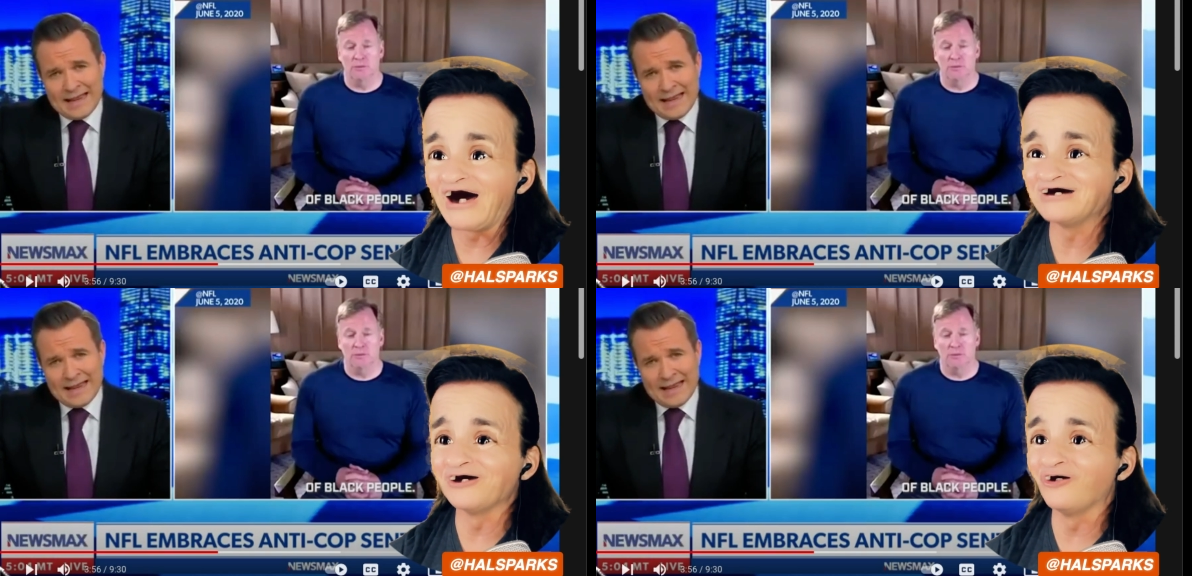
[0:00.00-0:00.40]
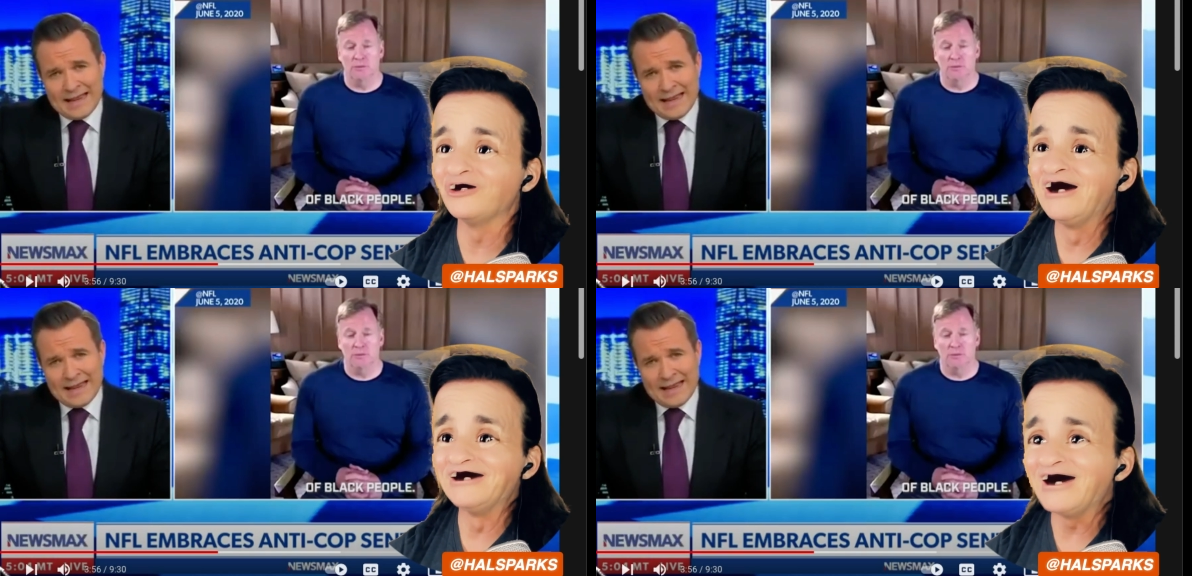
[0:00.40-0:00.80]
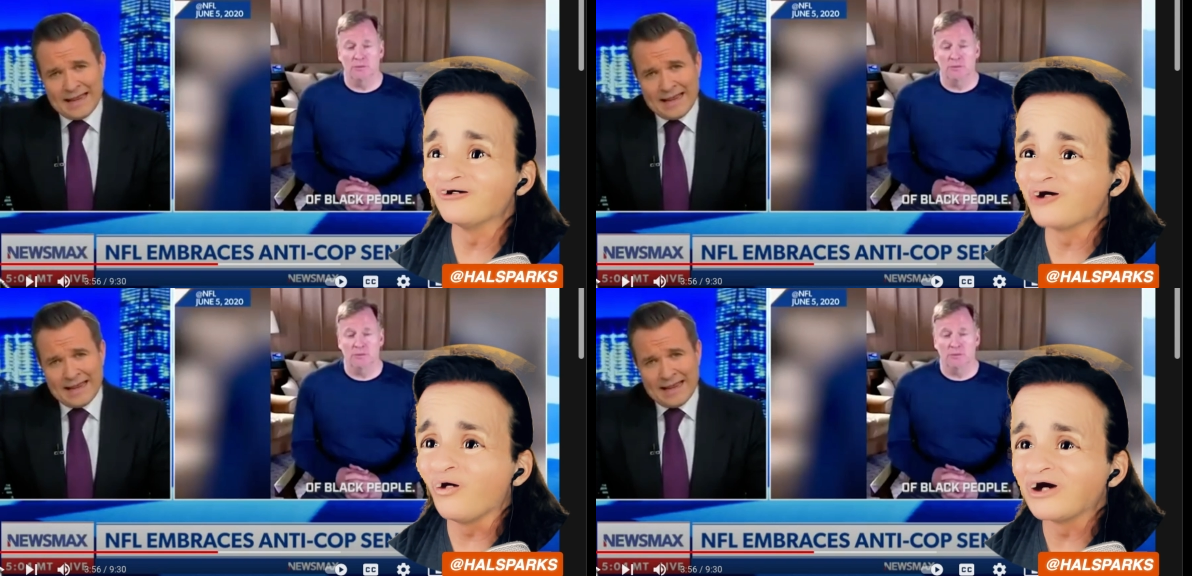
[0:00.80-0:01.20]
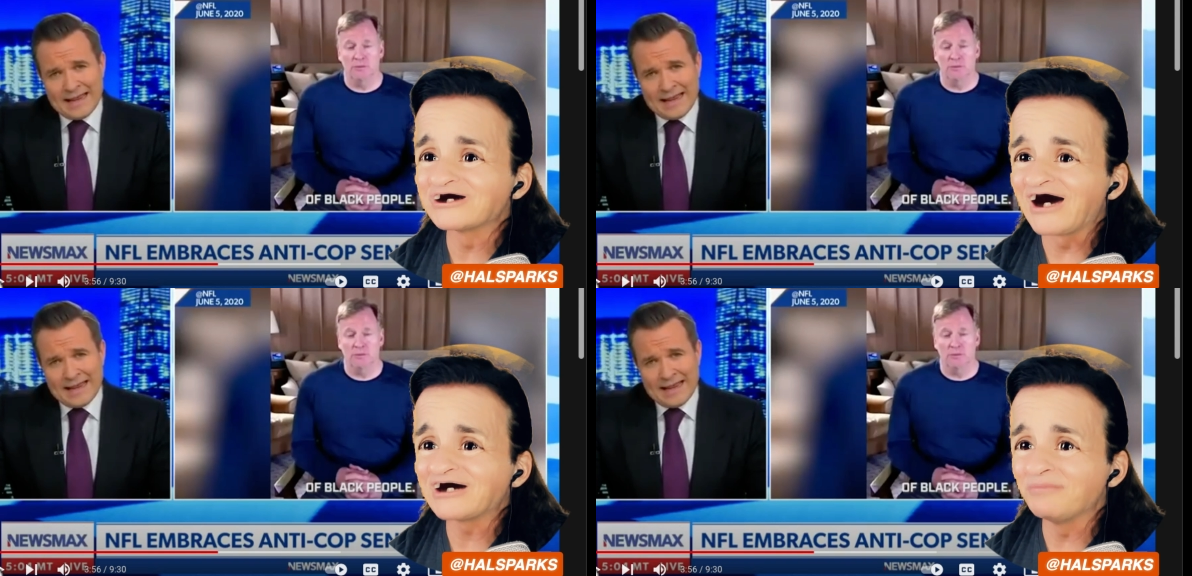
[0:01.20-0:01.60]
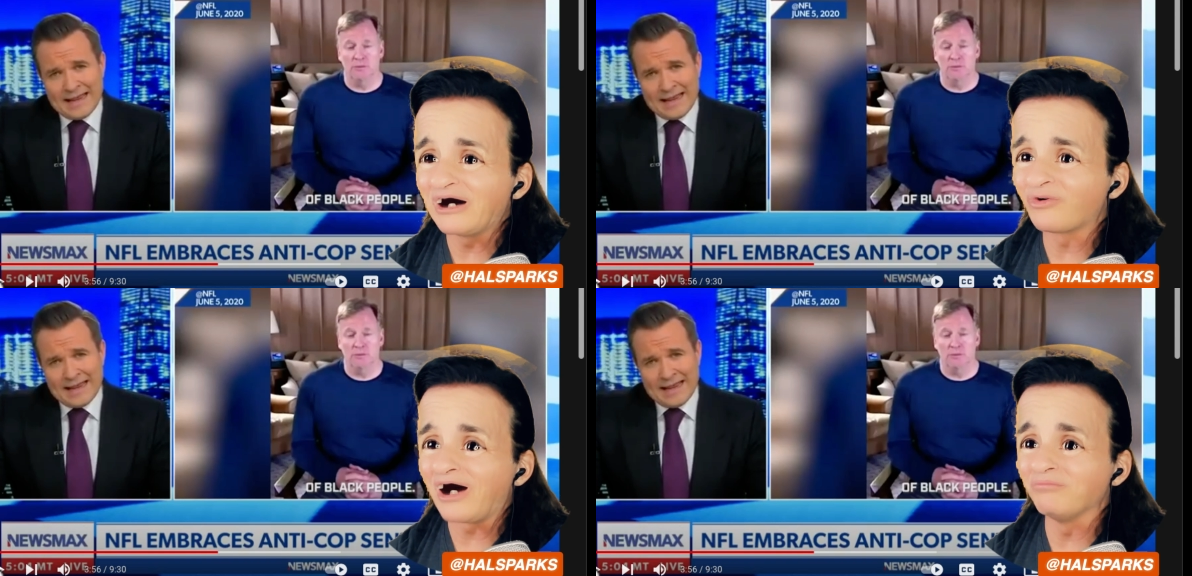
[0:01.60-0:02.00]
Speaker 1: they don't know what it's like to be around
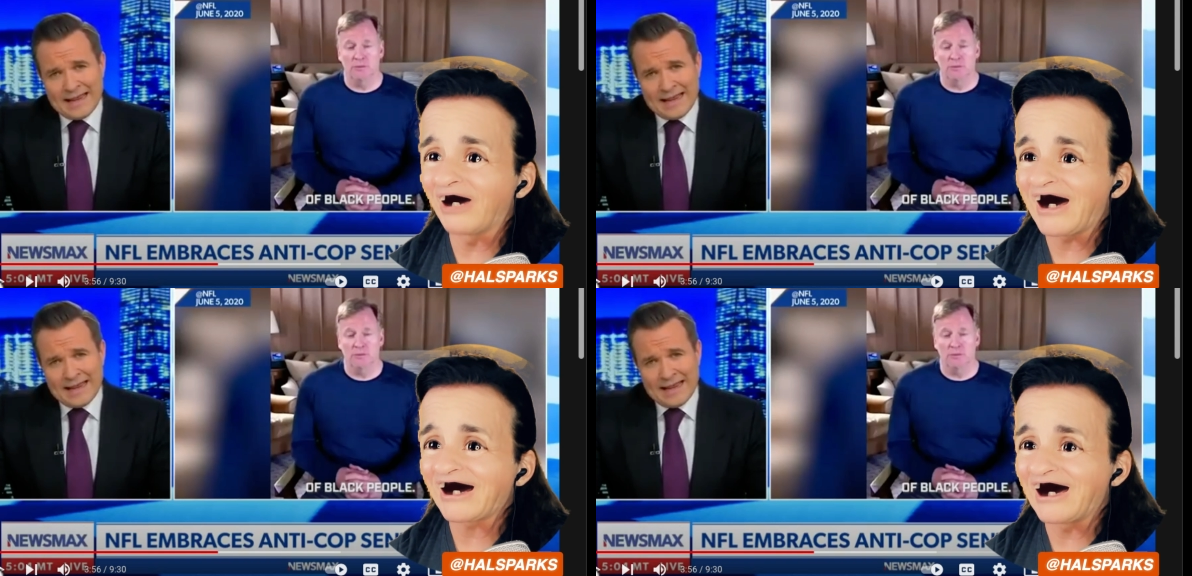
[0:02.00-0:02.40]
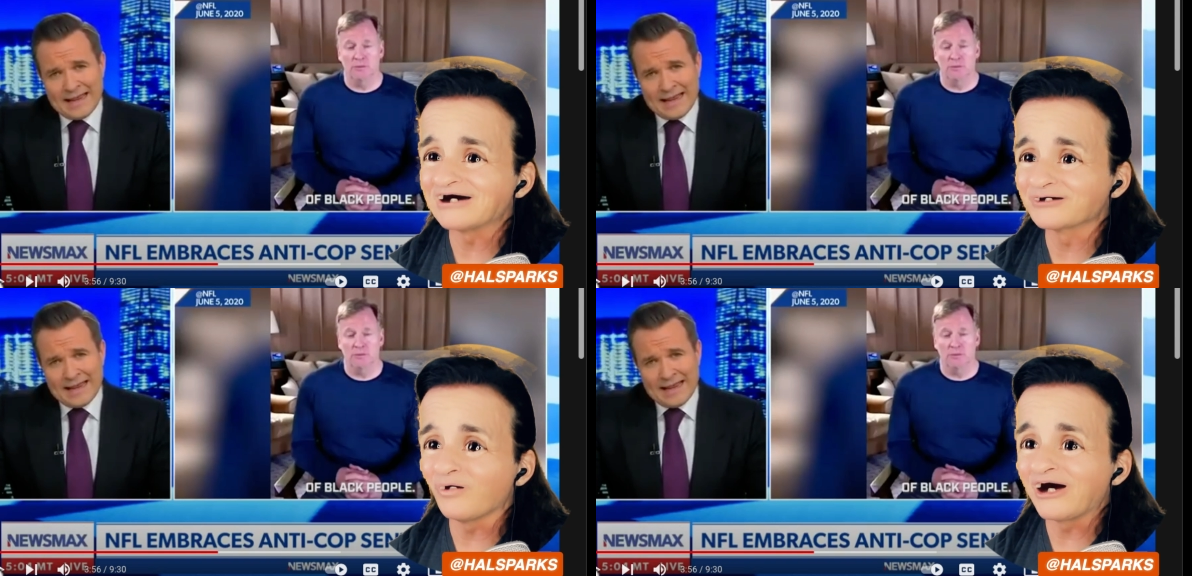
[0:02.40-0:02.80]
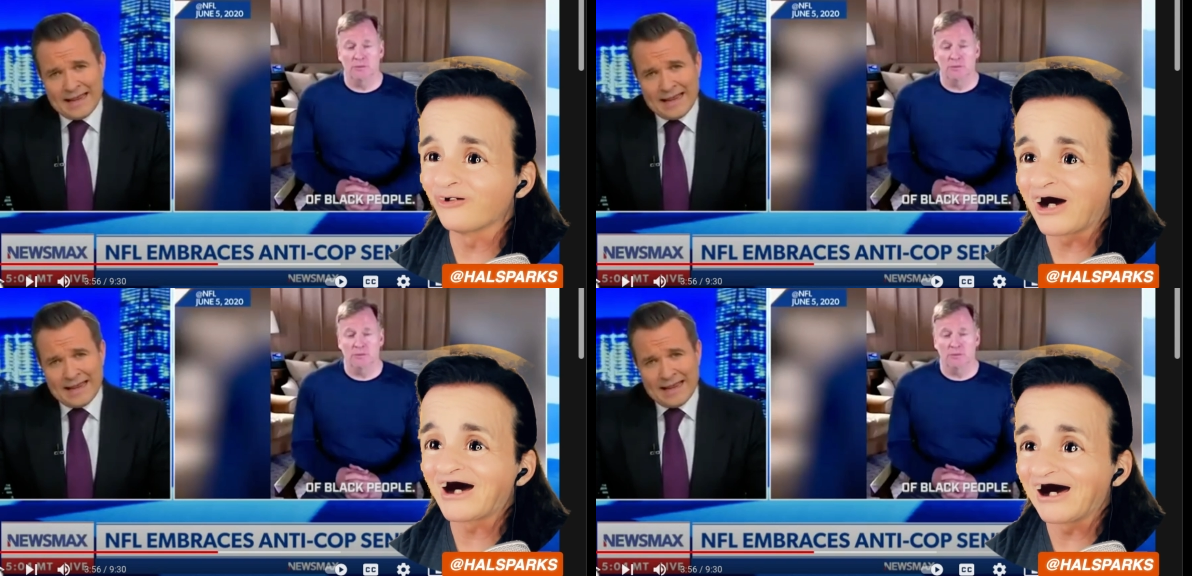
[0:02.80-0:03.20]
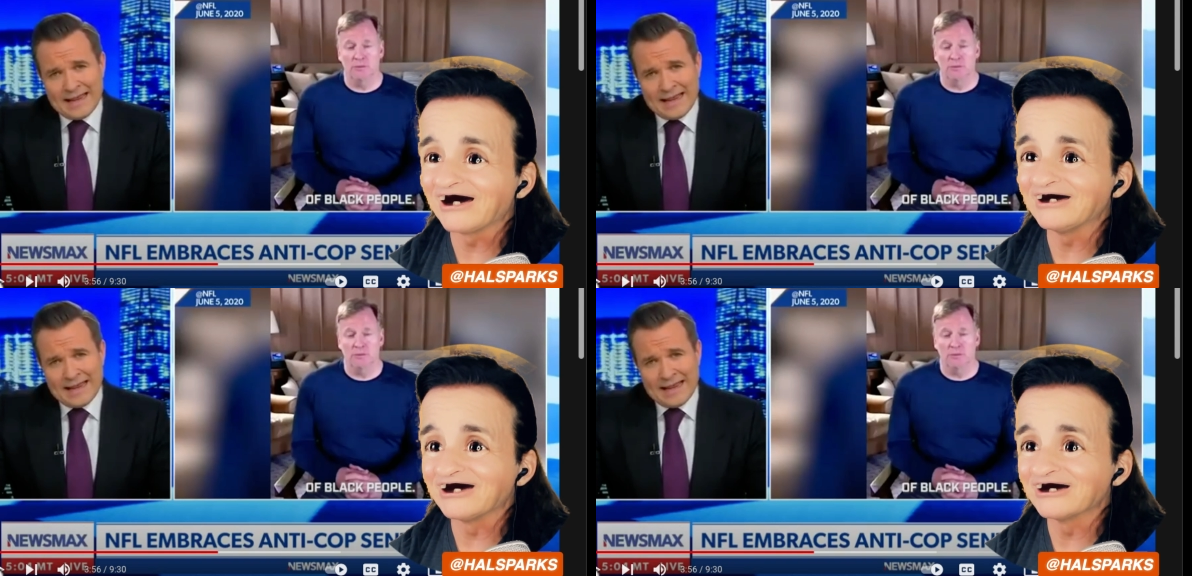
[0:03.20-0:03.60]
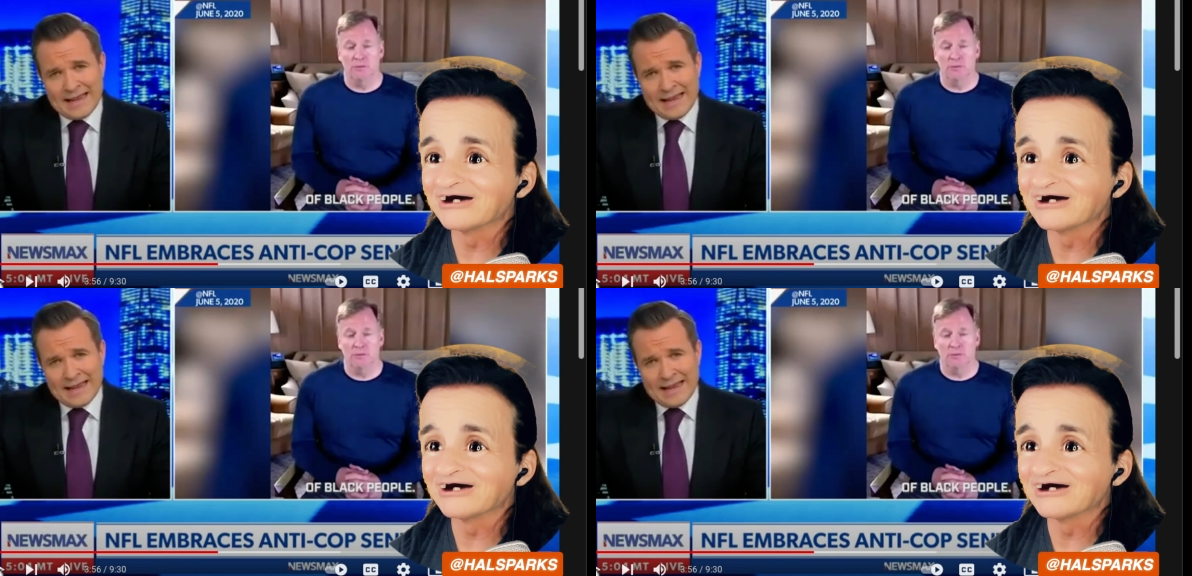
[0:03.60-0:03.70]
black guys the way Greg Kelly does.